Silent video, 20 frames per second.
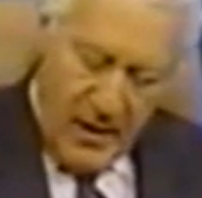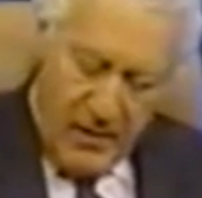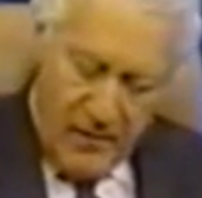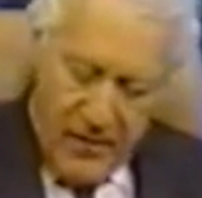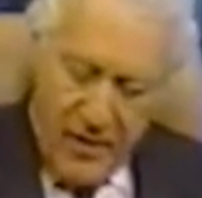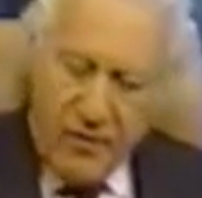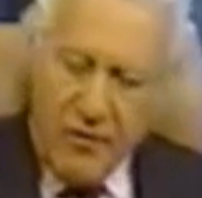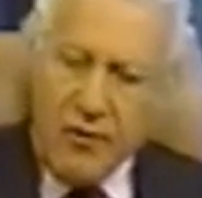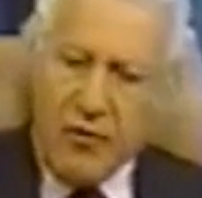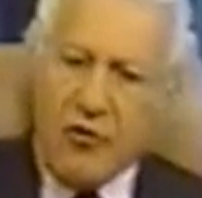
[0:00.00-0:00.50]

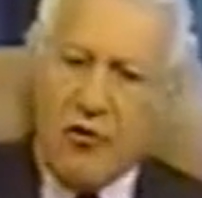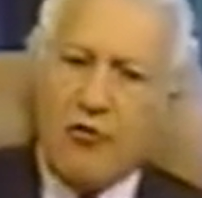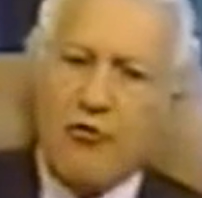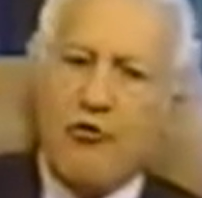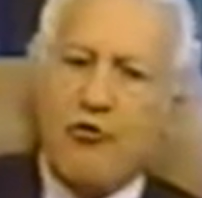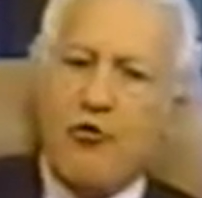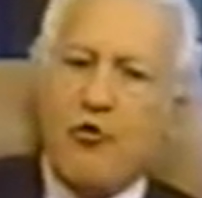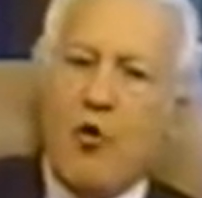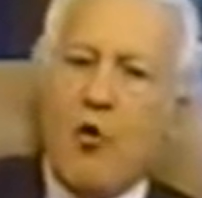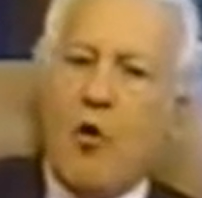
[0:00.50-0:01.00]
investors are
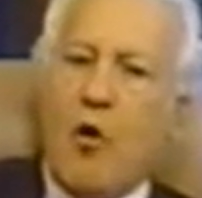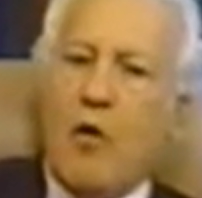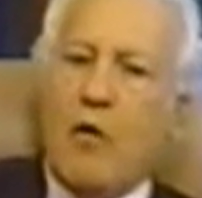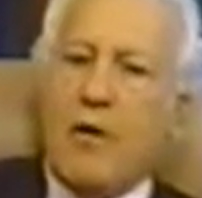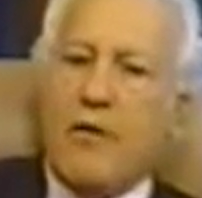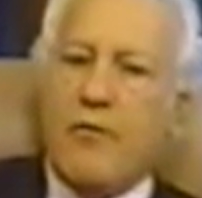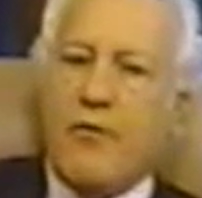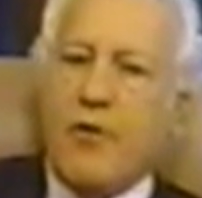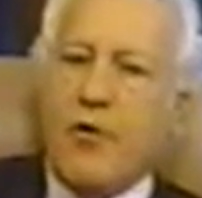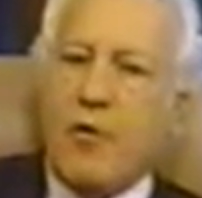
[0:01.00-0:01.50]
sore
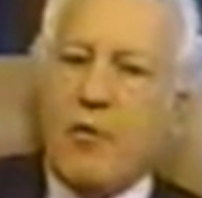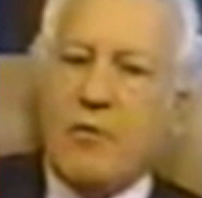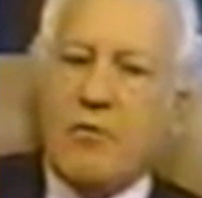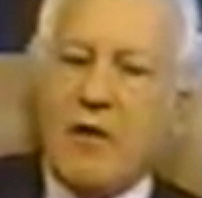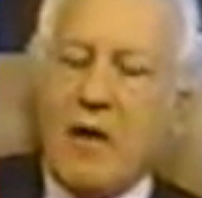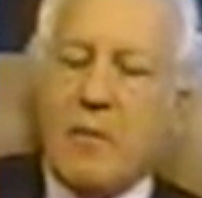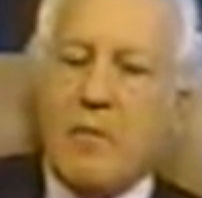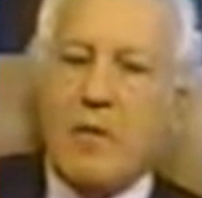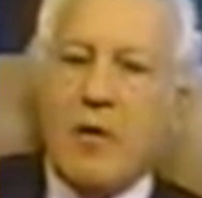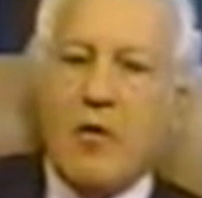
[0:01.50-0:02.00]
at firms
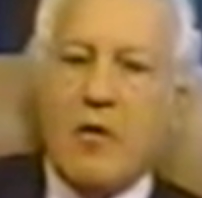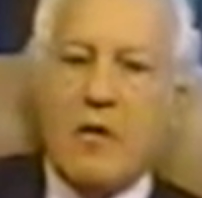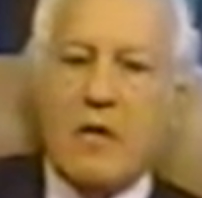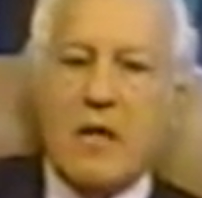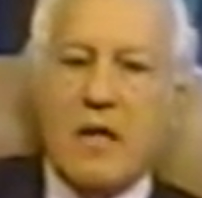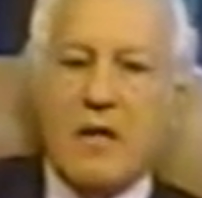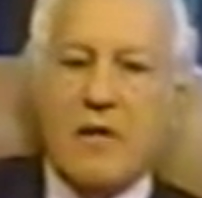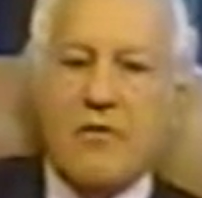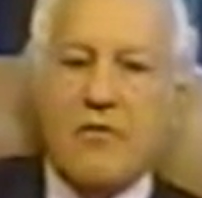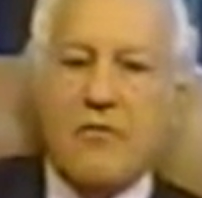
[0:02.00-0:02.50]
like Merrill
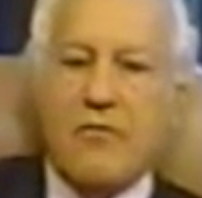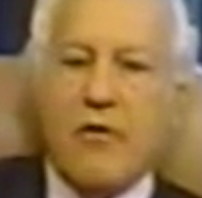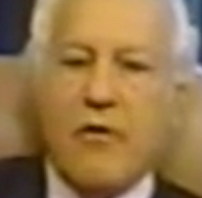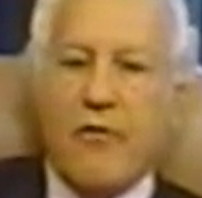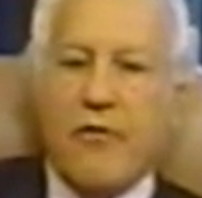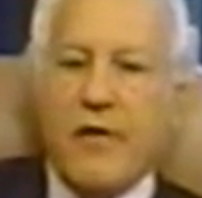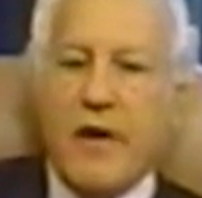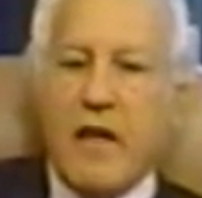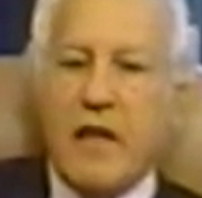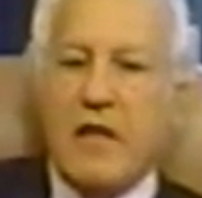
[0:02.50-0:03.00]
Lynch for
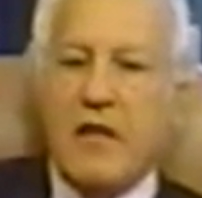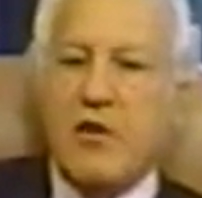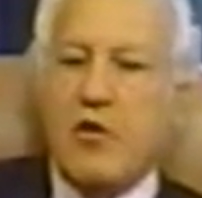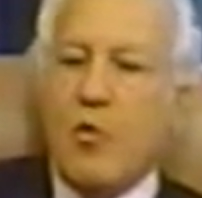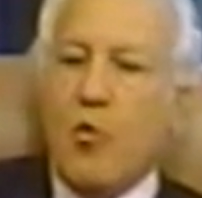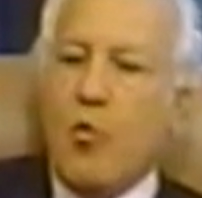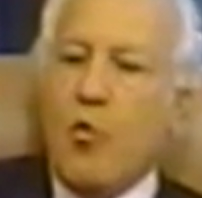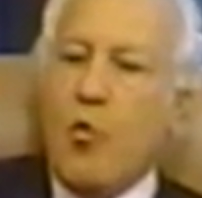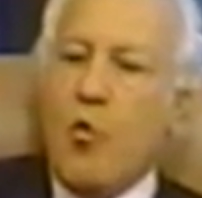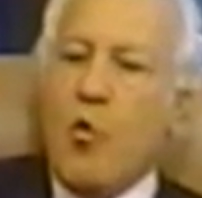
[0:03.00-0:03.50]
failing
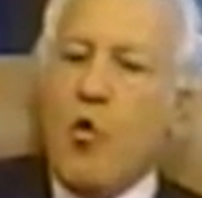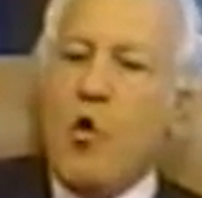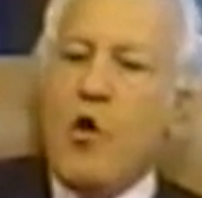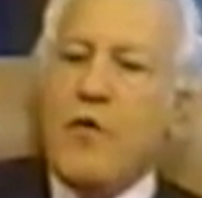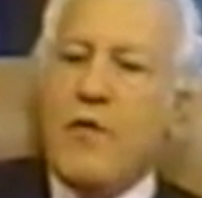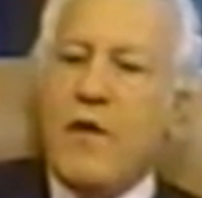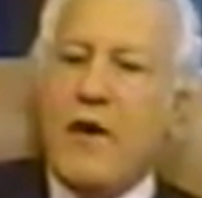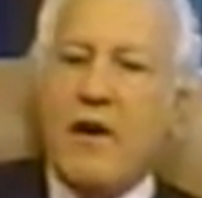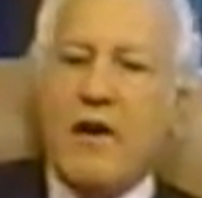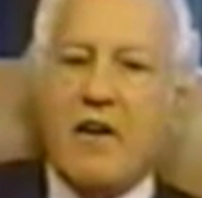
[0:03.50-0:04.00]
to
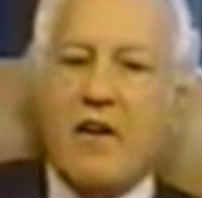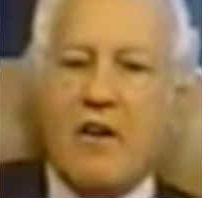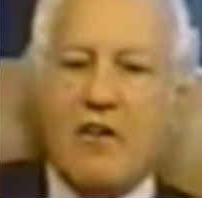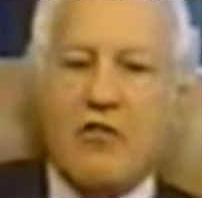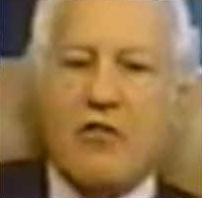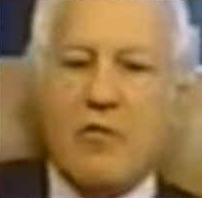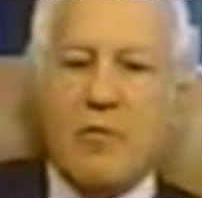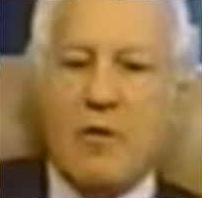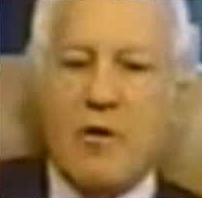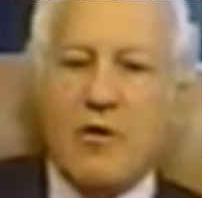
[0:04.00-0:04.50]
warn their
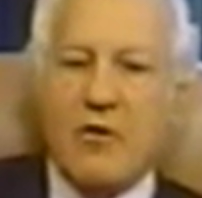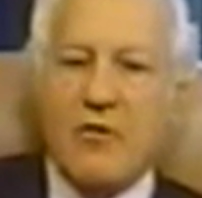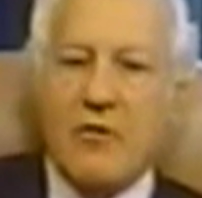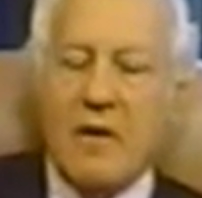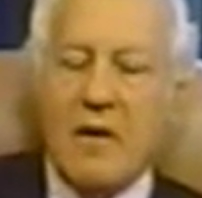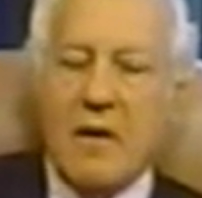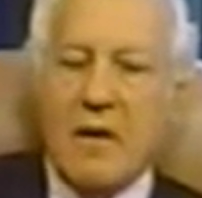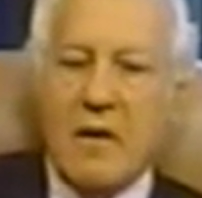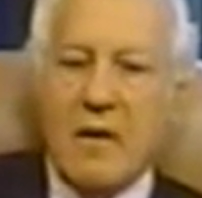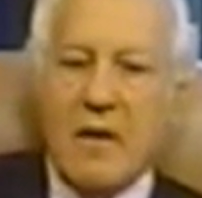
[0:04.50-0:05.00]
customers
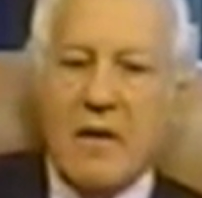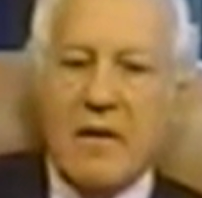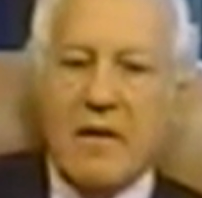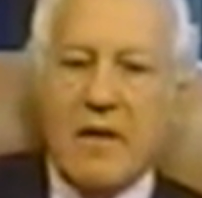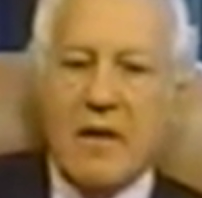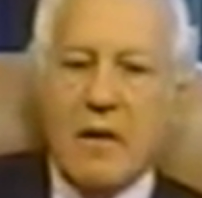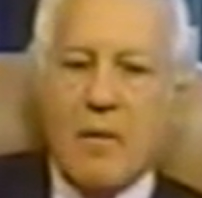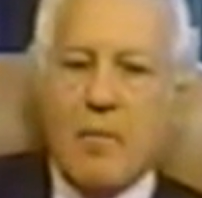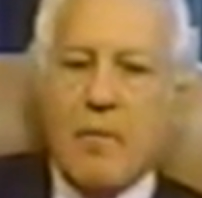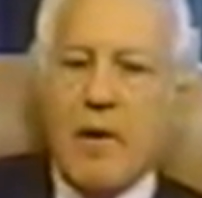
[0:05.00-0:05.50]

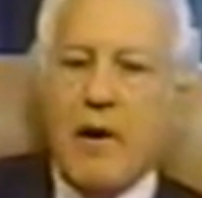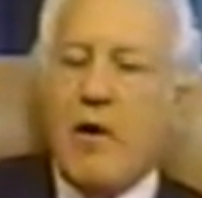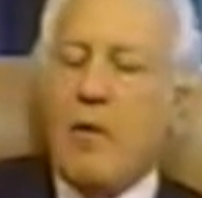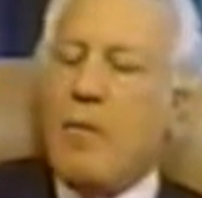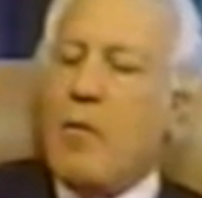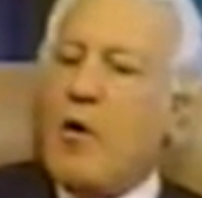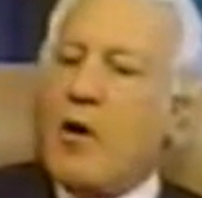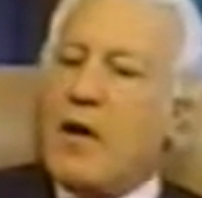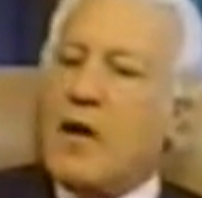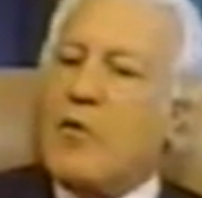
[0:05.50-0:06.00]
that a bear
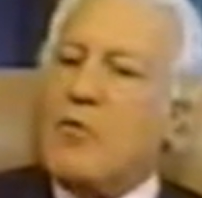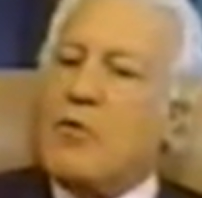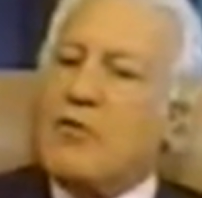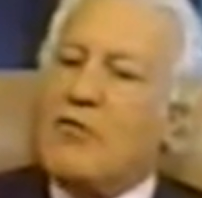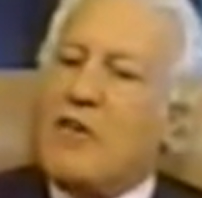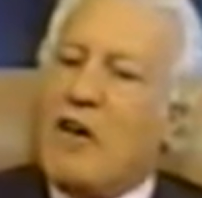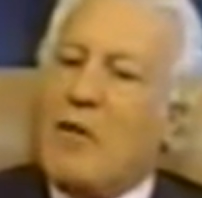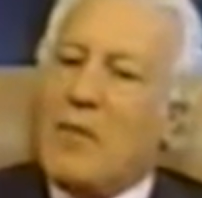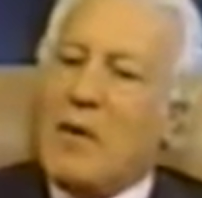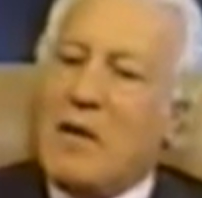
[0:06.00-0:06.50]
market
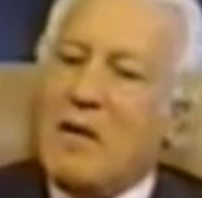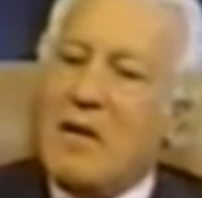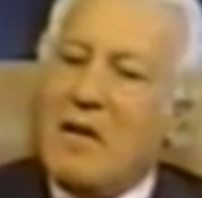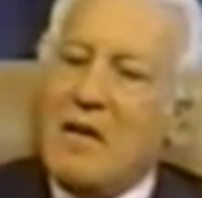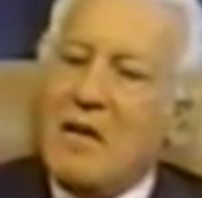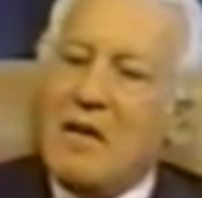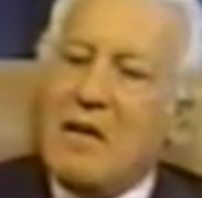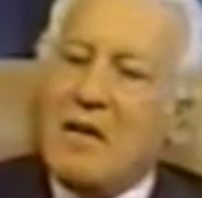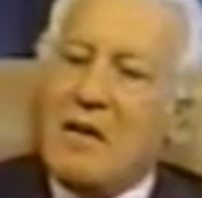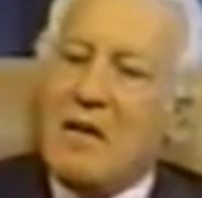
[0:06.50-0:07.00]
was coming.
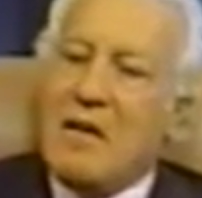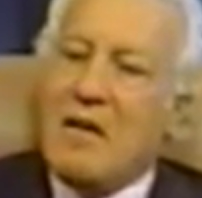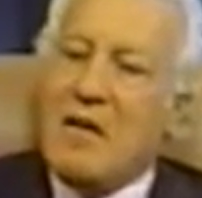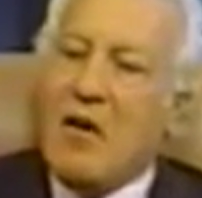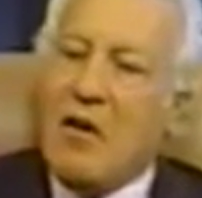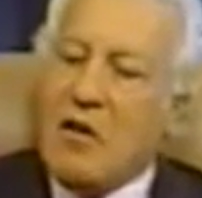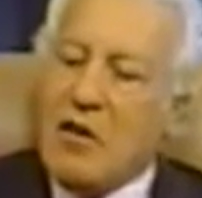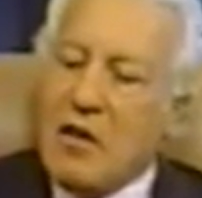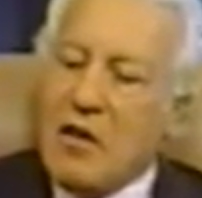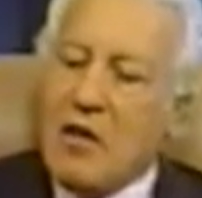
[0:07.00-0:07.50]

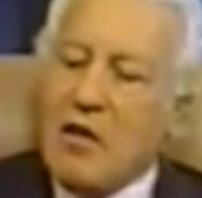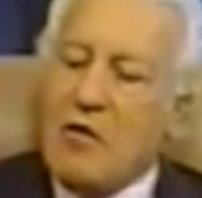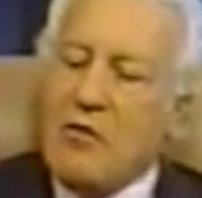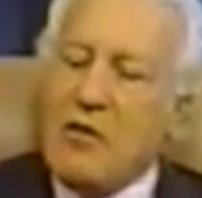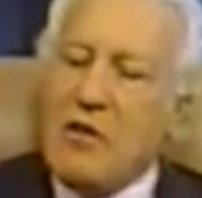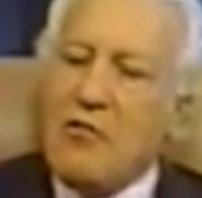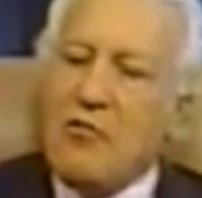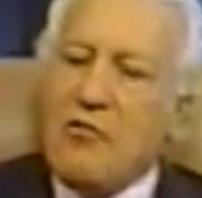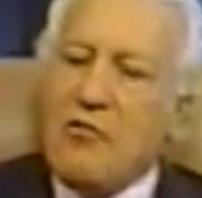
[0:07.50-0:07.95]
Are you guilty as